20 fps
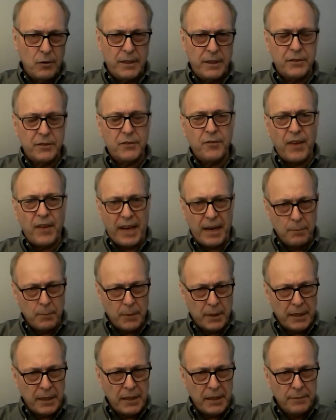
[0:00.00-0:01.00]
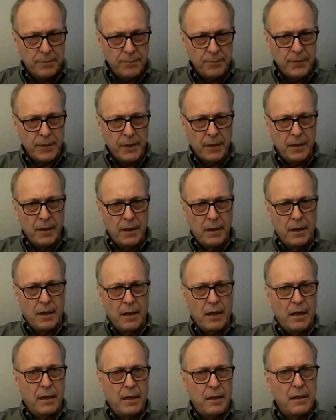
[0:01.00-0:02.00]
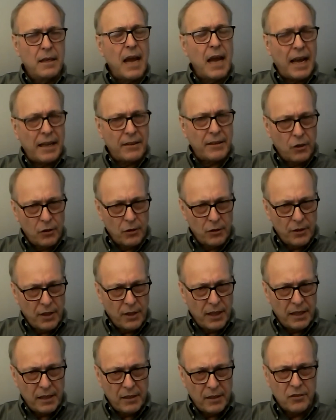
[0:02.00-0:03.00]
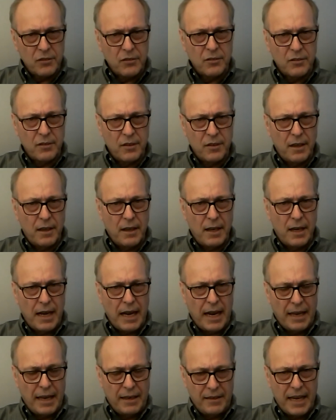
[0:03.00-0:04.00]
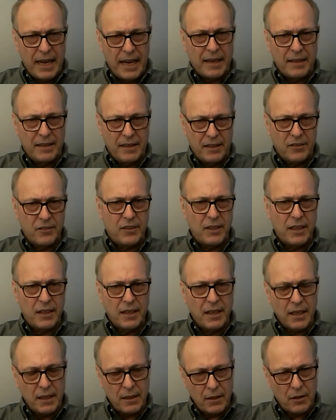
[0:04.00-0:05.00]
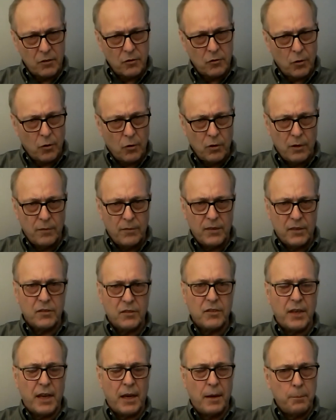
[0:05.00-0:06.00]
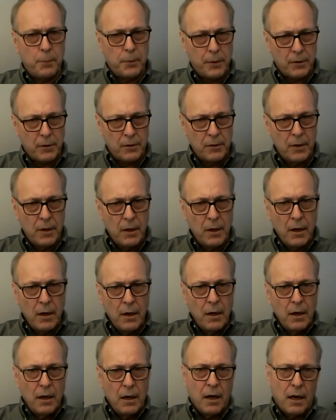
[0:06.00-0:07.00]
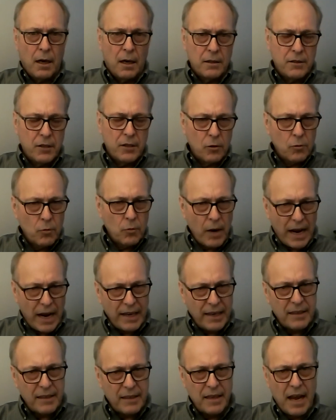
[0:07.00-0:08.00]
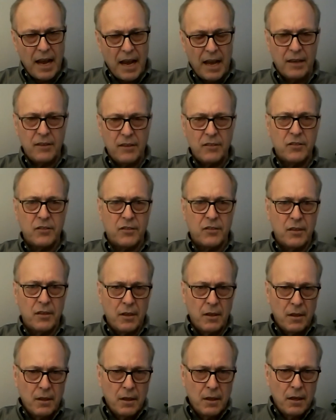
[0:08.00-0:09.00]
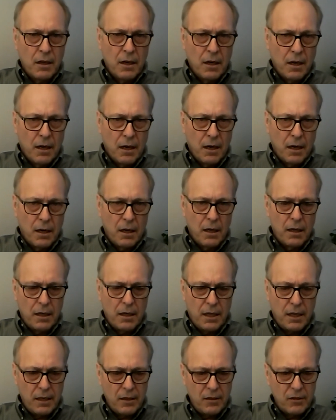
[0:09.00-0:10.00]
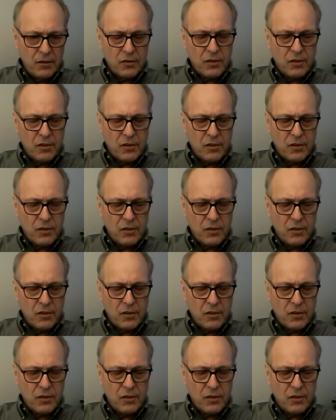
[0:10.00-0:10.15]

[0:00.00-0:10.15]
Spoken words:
his family and not turn things antagonistic, get control of his temper, to recognize his